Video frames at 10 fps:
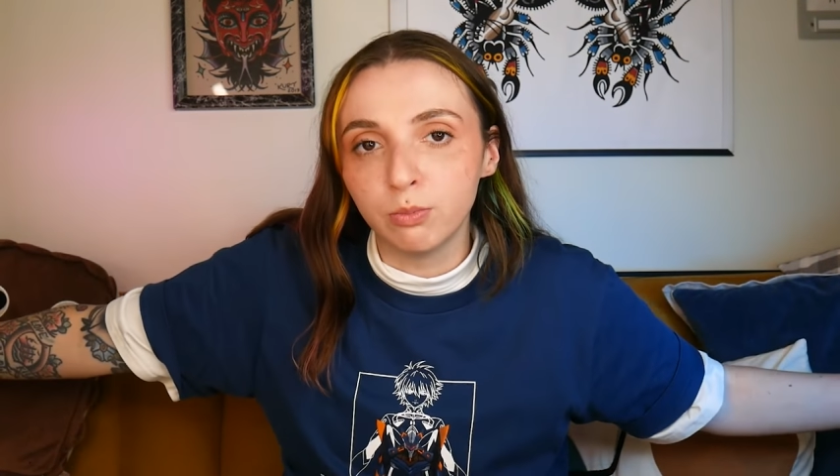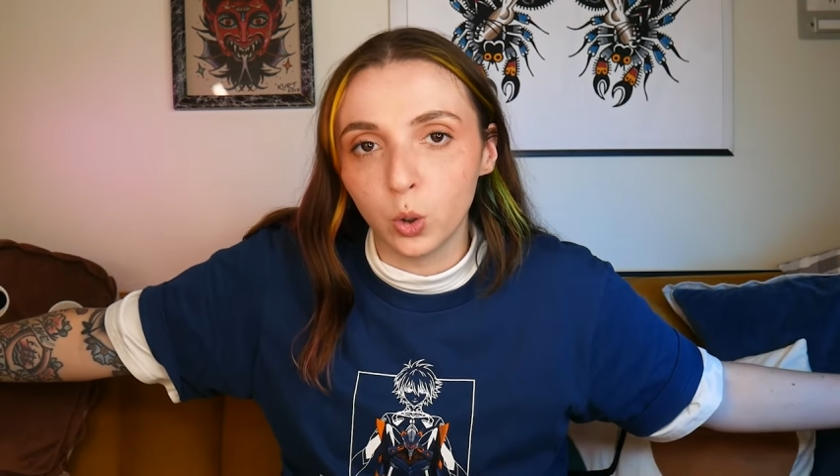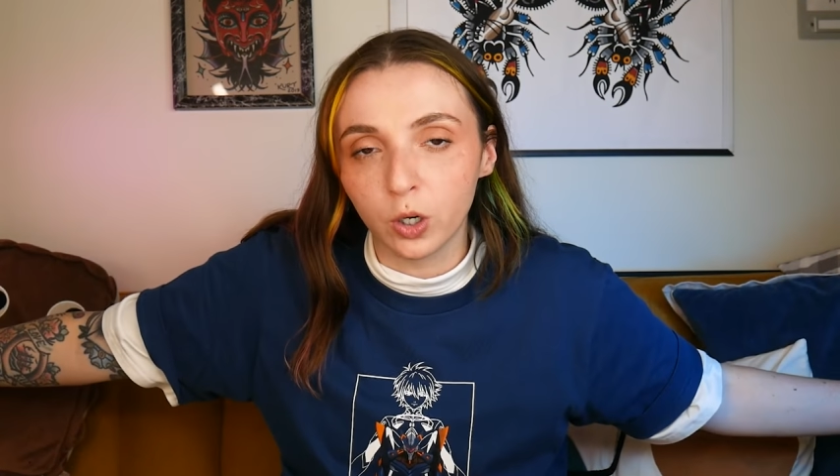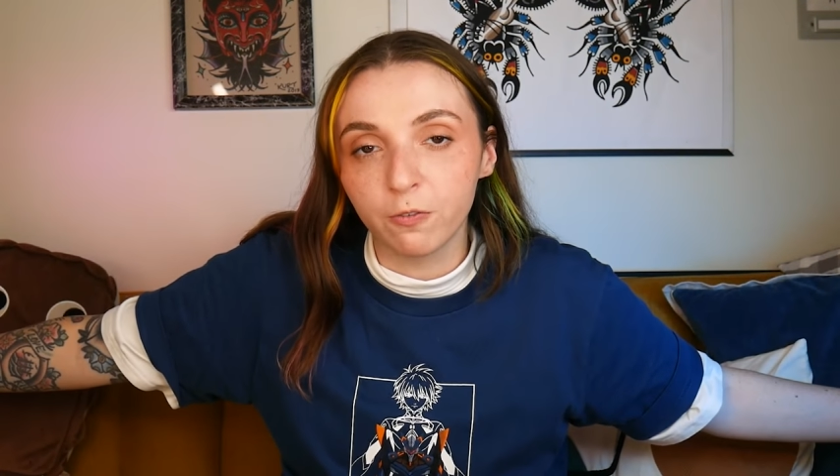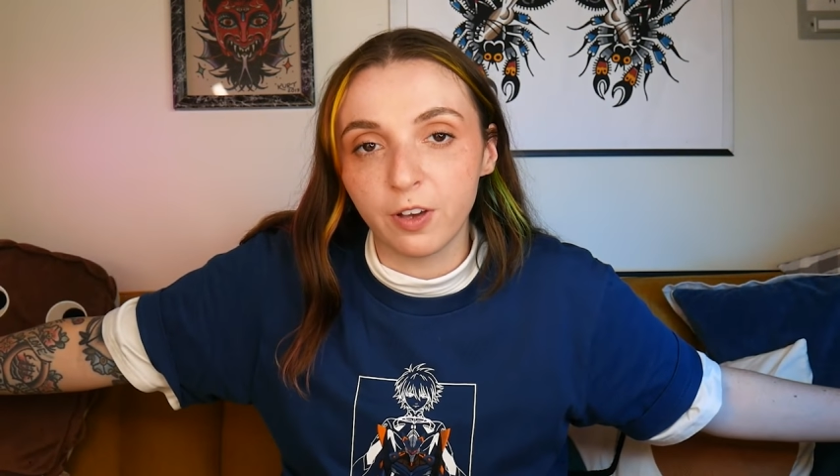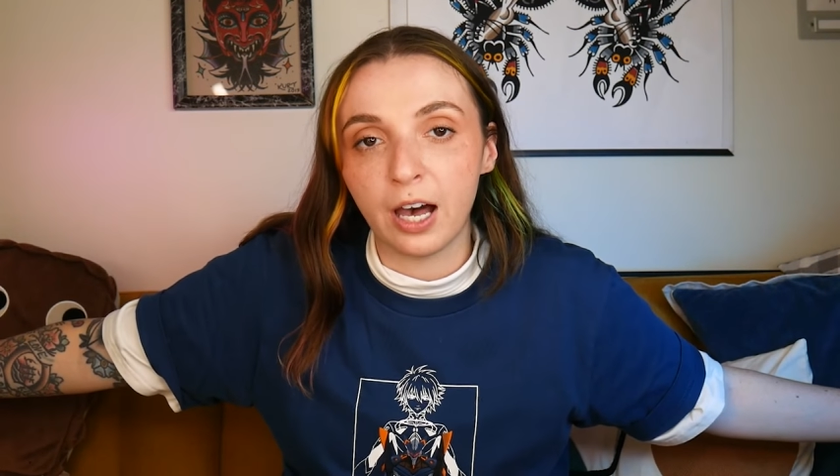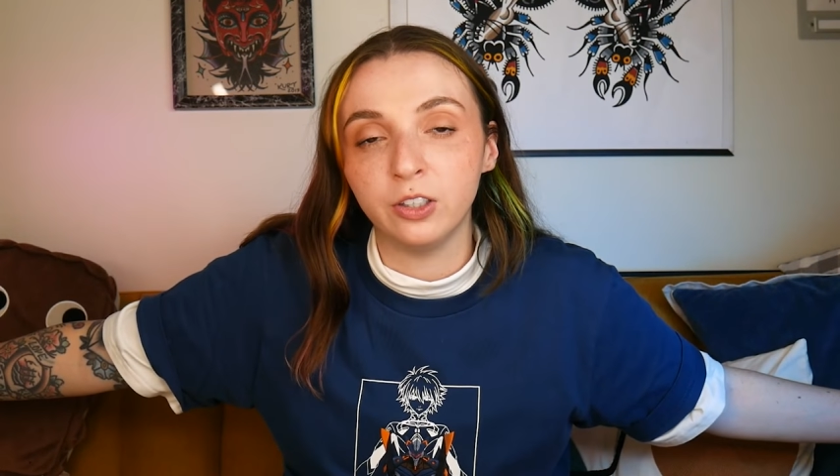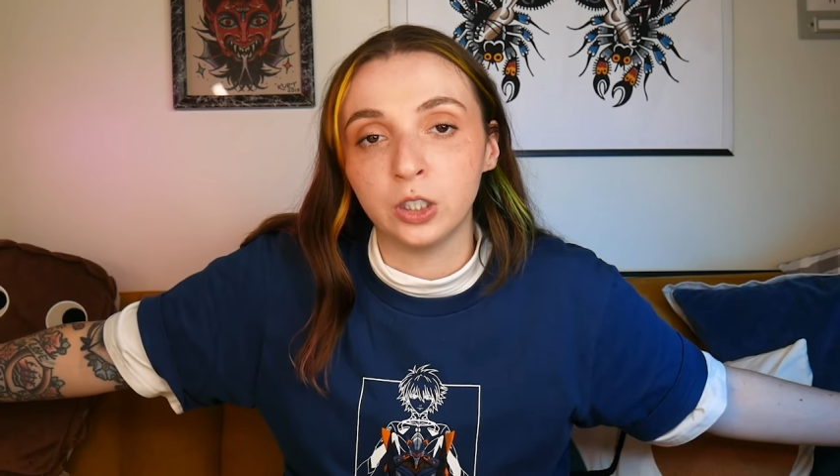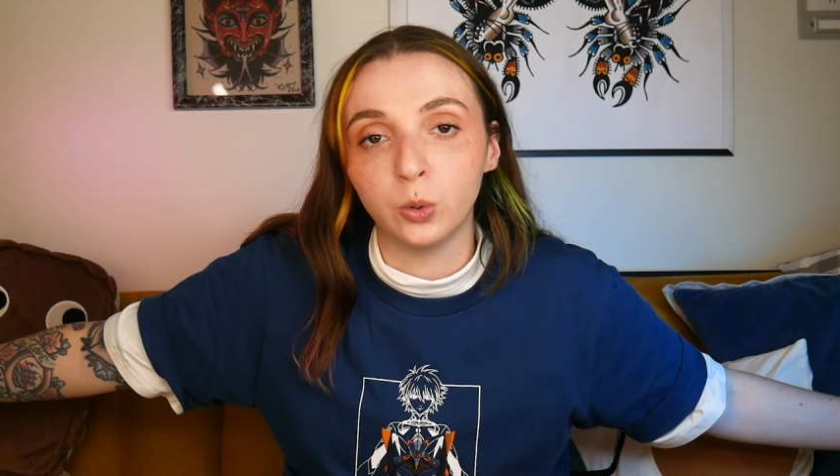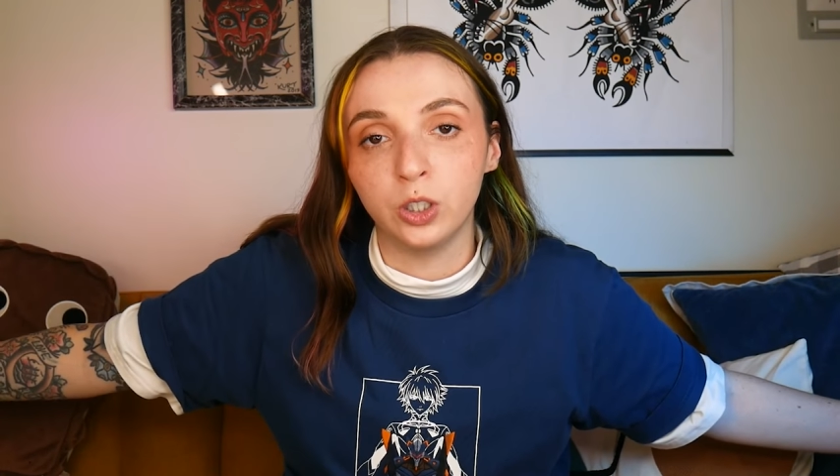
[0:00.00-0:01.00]
more
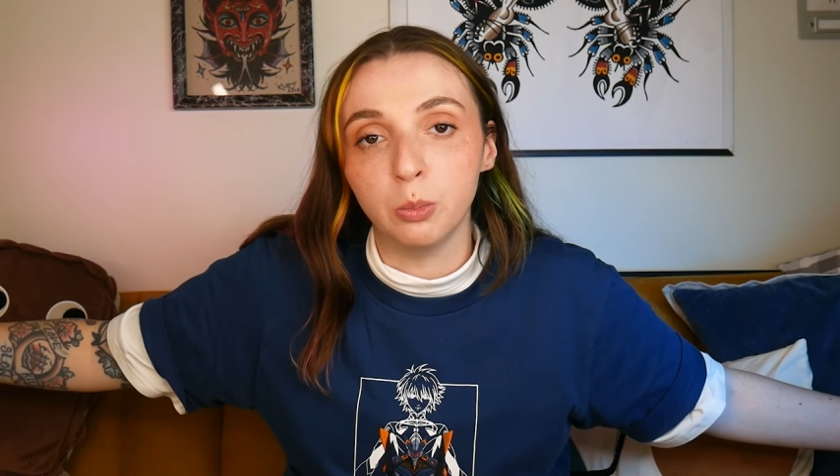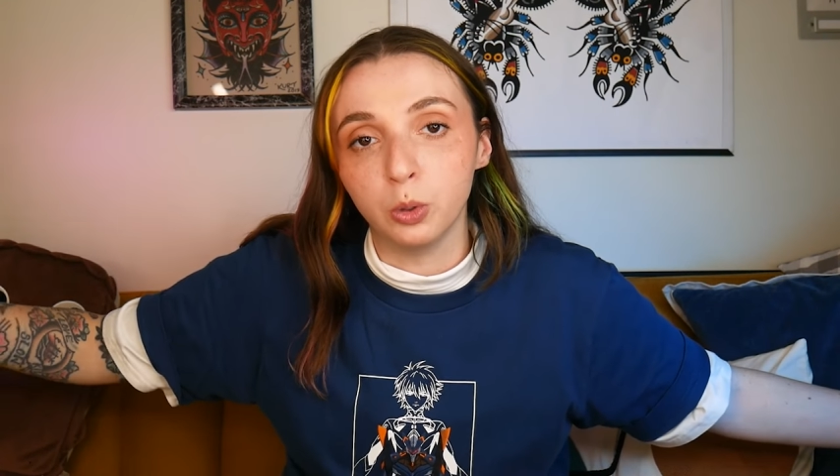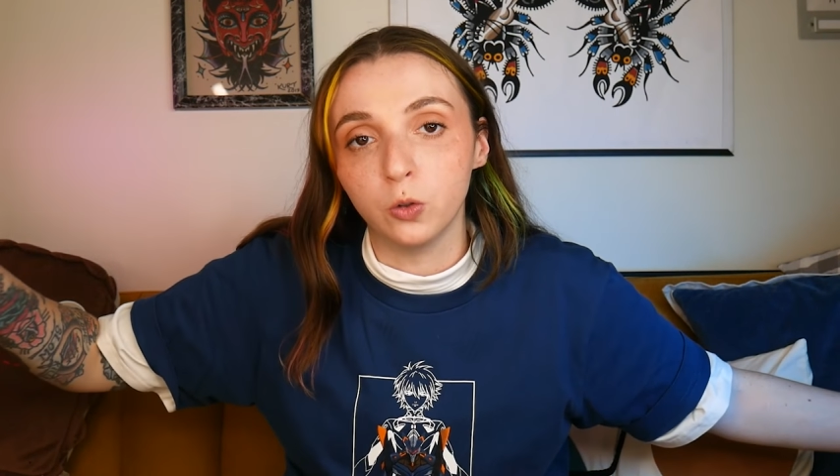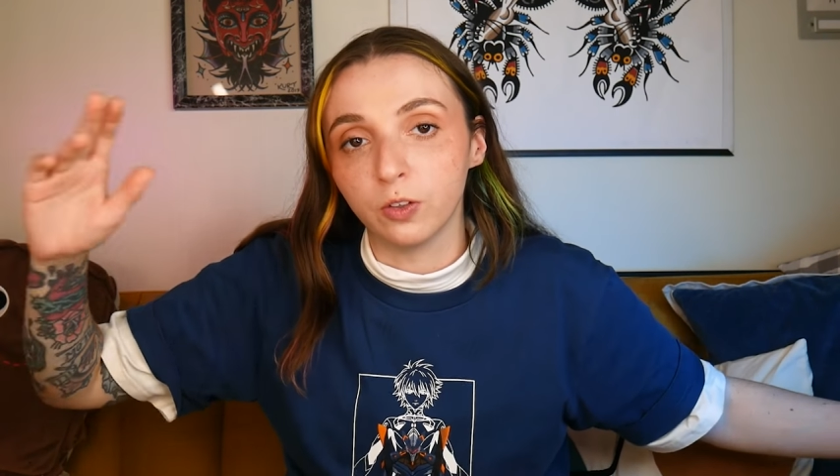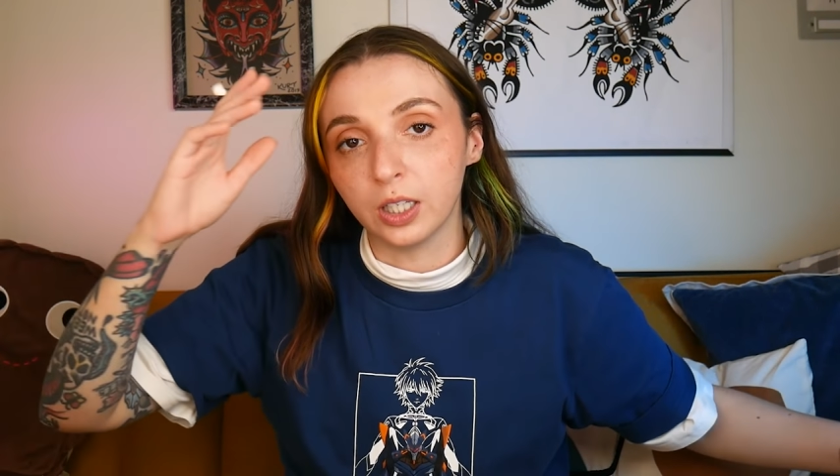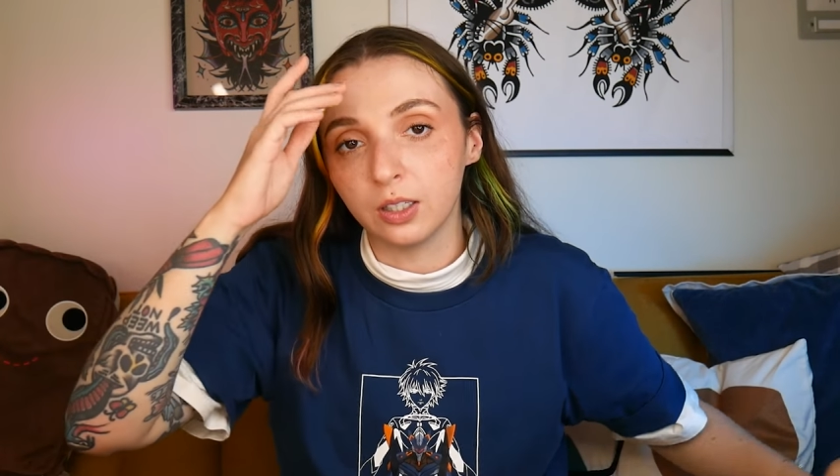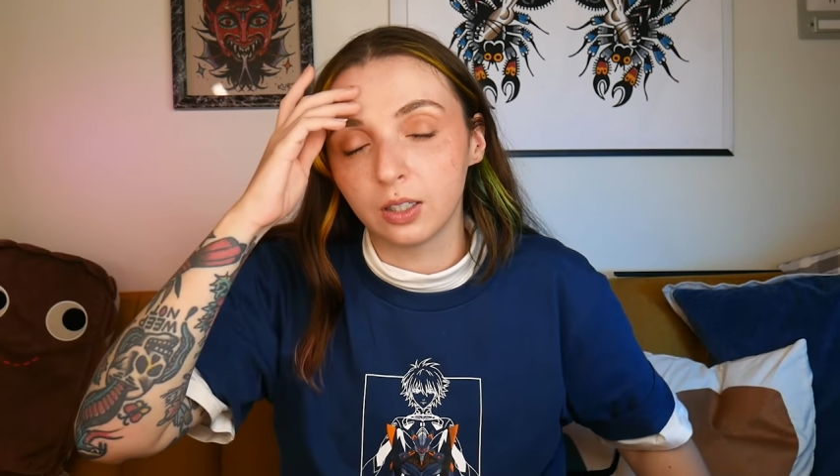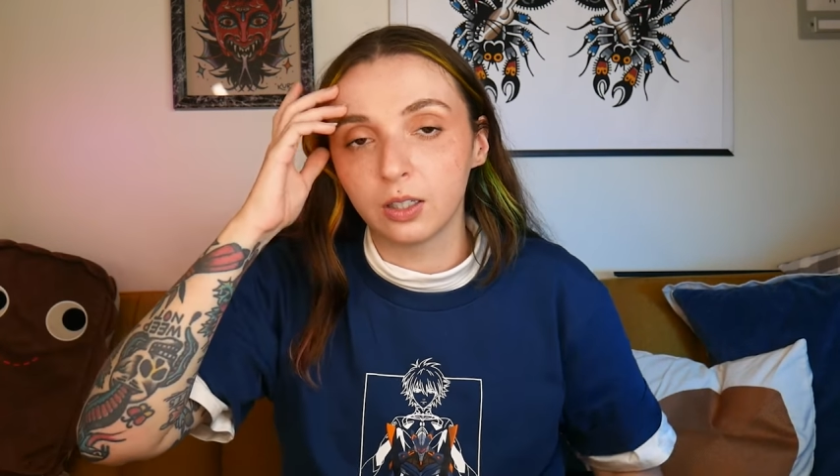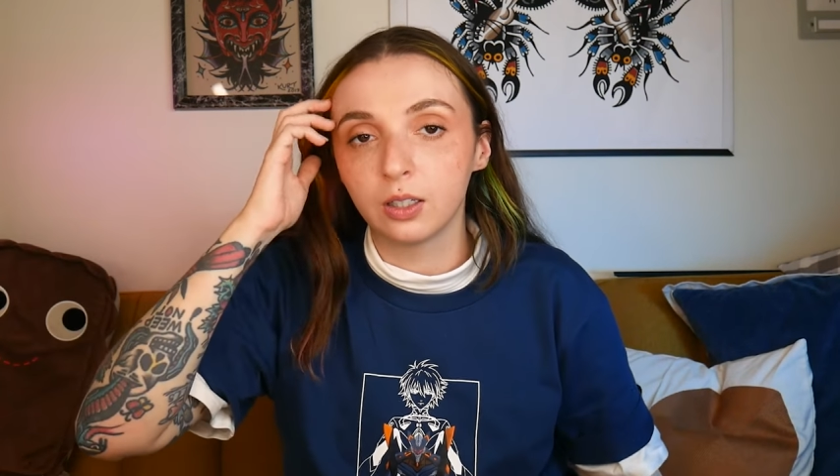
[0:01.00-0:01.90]
value in the movie.